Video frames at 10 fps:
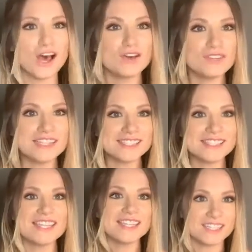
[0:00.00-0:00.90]

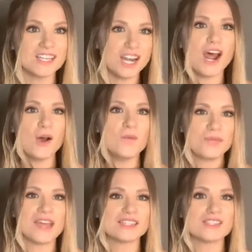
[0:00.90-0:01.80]
Obviously, no,
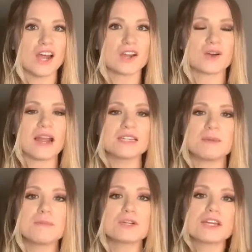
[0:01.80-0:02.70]
that's not correct.
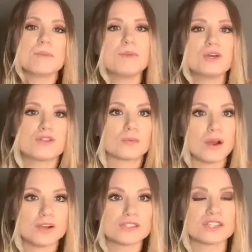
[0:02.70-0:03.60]
People are going to book the
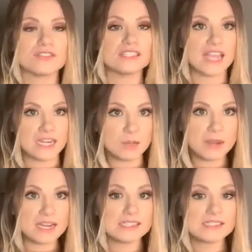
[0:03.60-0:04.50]
wrong service
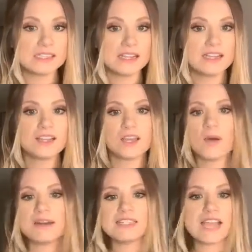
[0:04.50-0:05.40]
anyways. Go
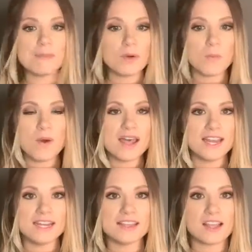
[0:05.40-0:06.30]
ahead and type a
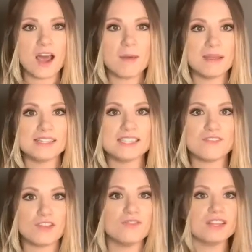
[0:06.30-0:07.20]
1 in the comments
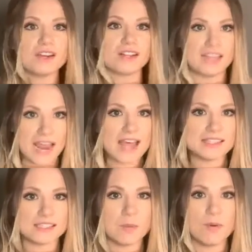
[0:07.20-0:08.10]
if you've literally
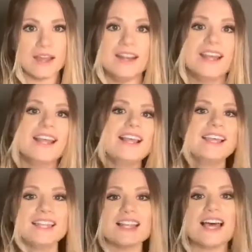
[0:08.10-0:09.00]
had someone
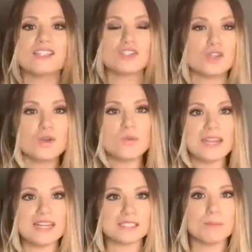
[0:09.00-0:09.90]
in the last 2
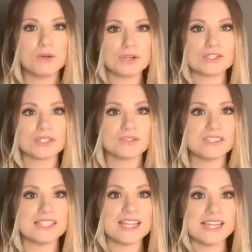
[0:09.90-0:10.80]
weeks book a service
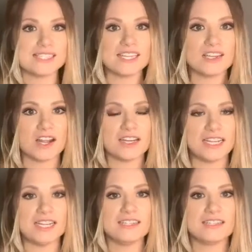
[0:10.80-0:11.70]
that they did not
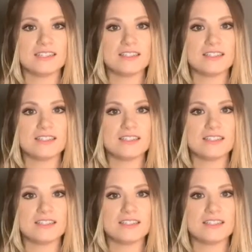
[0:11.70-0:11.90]
need